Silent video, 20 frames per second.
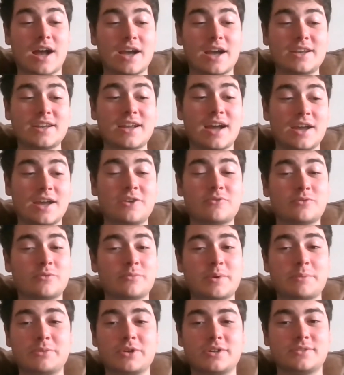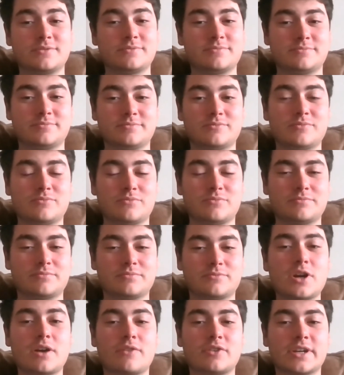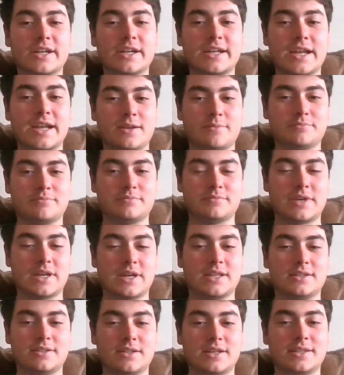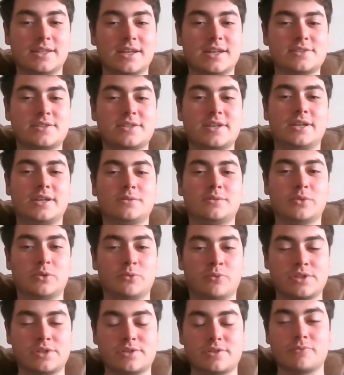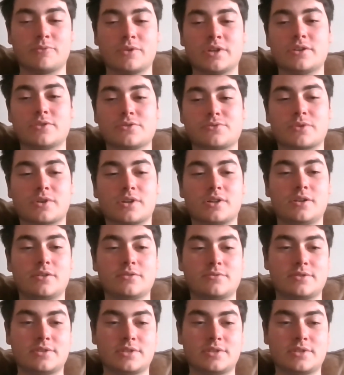I, I don't remember covering a game at, at that stadium in which the windows were closed.